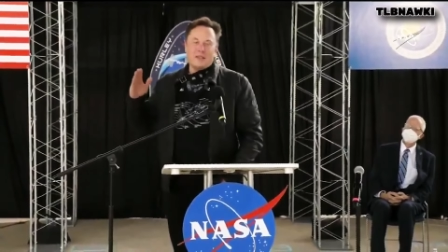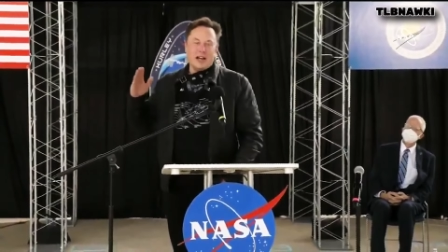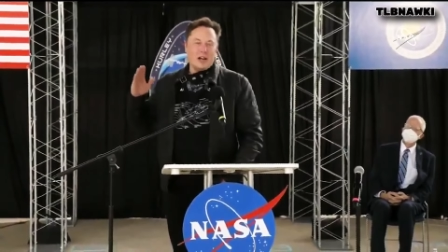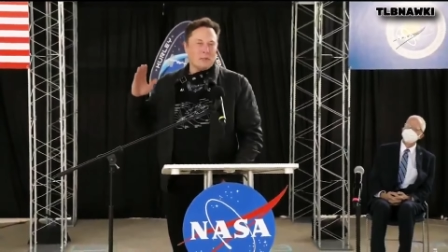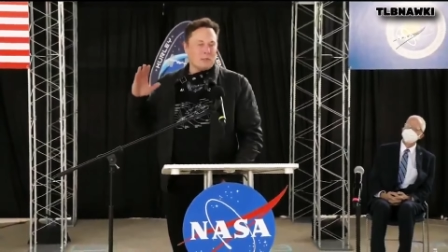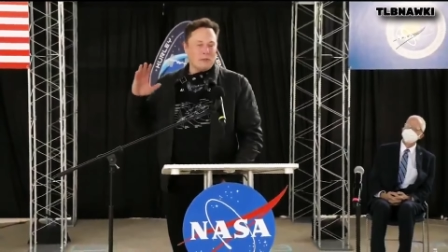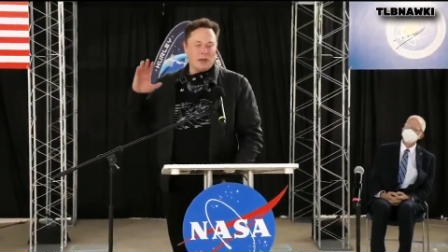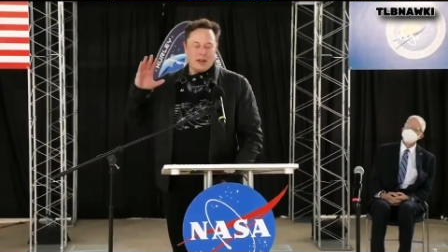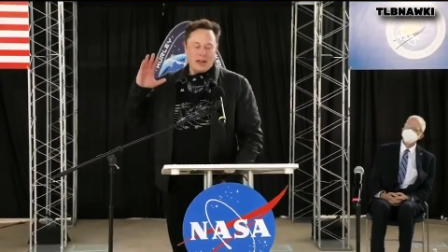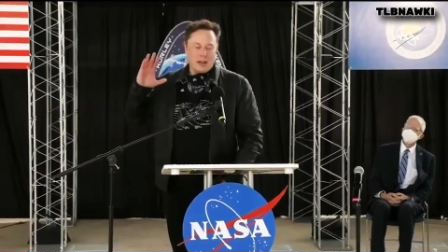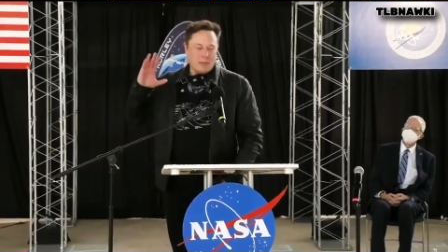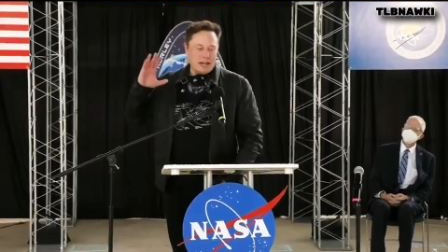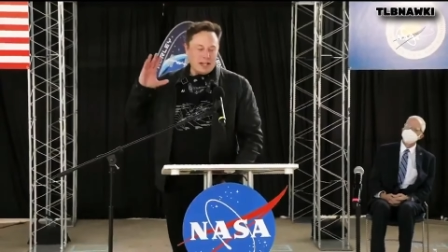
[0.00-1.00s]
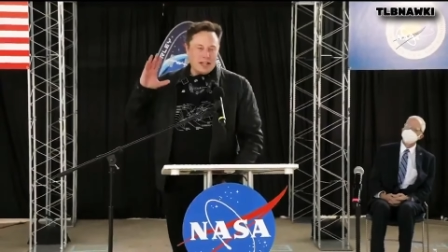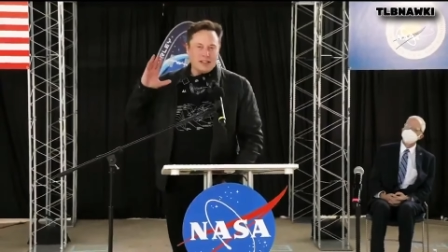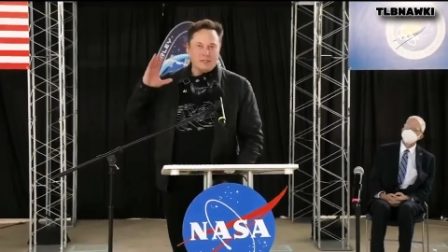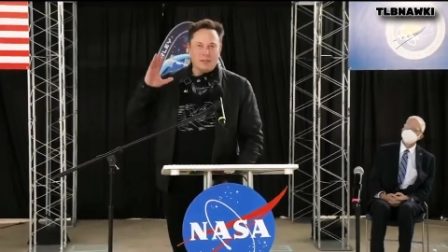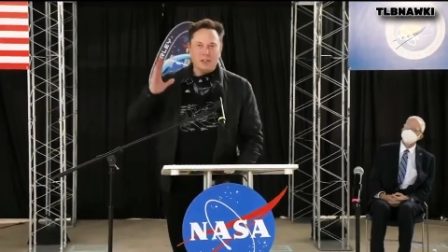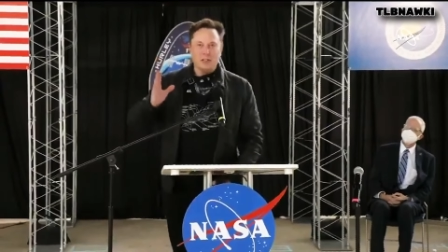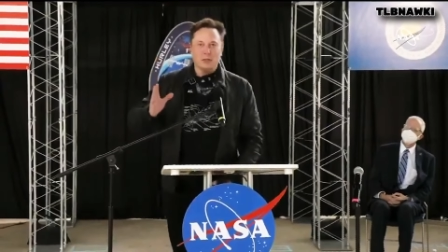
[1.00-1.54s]
have, and, and make
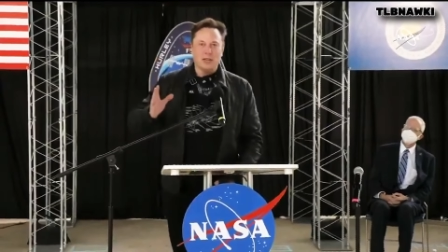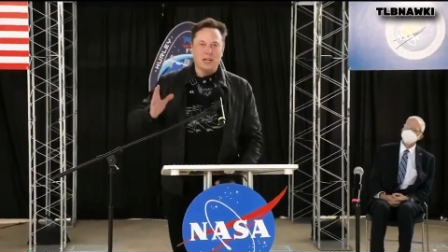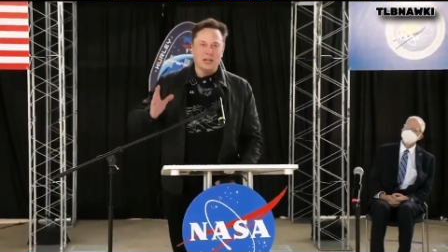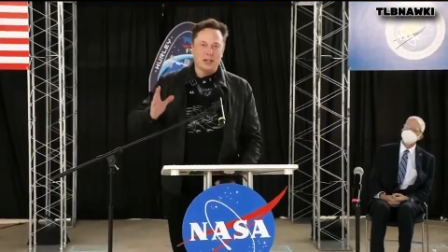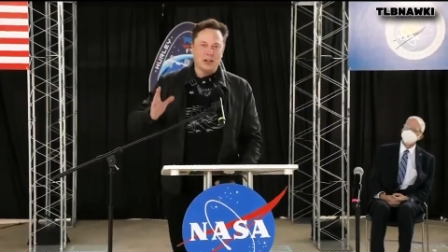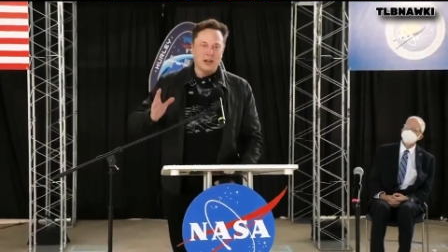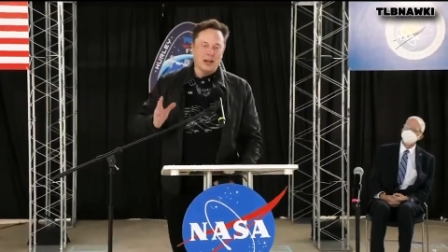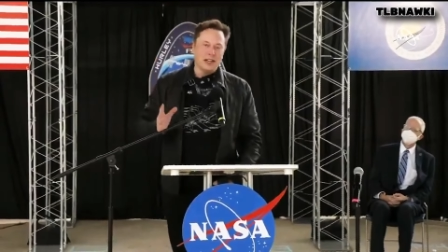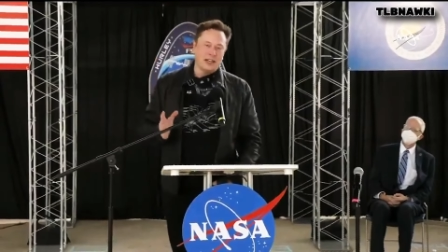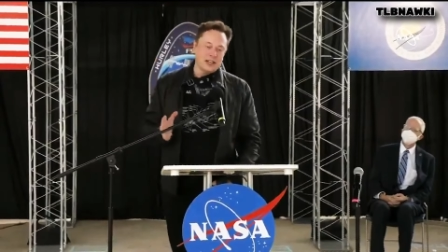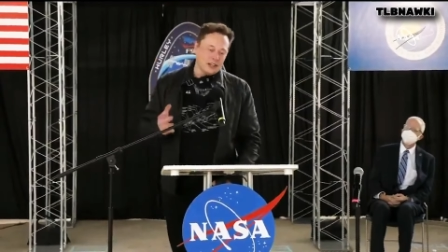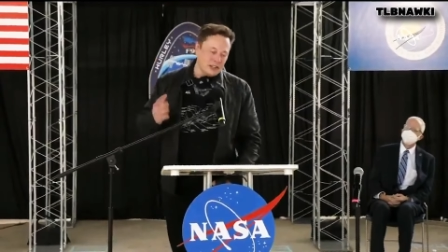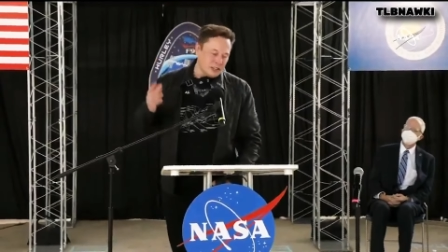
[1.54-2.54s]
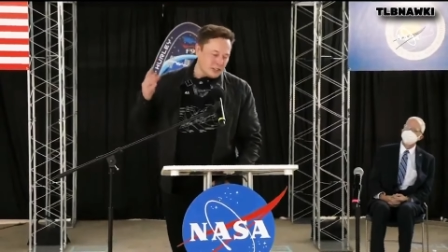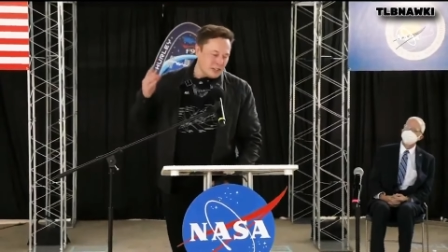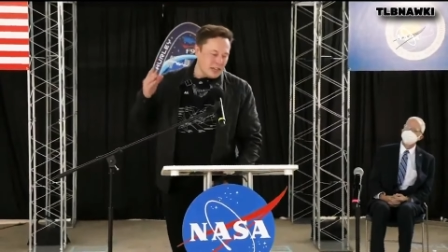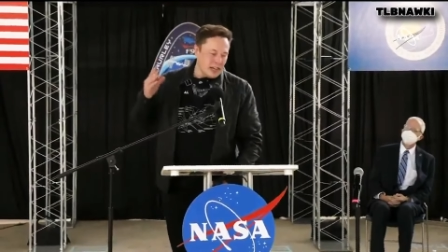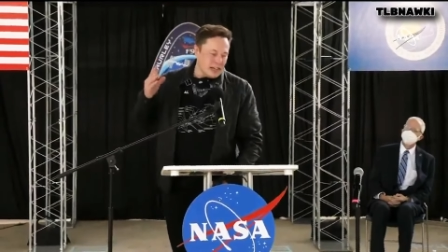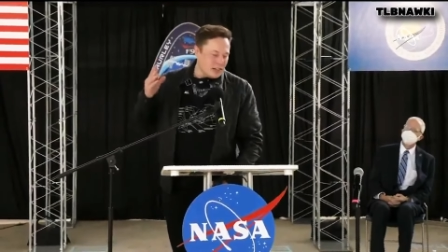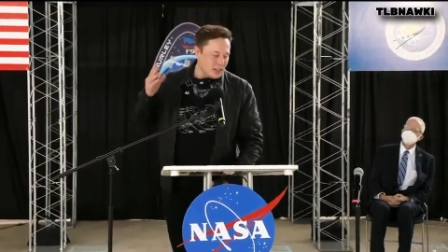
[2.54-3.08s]
life multiplanetary. And I think
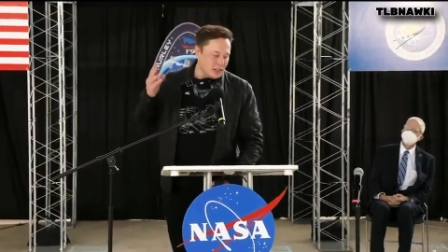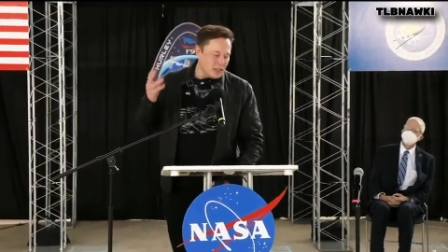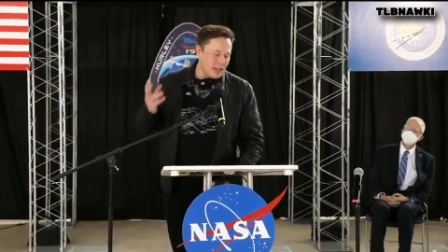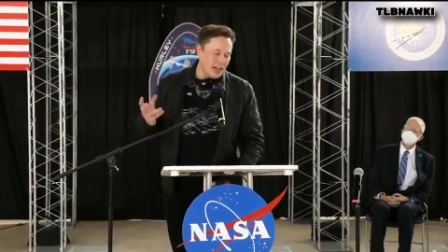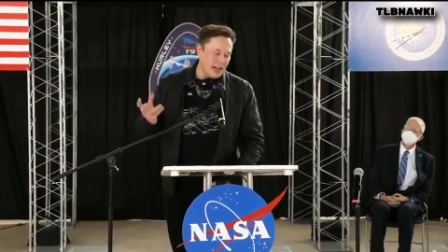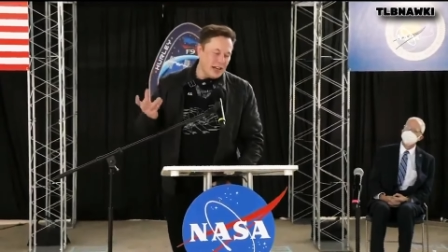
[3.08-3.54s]
this this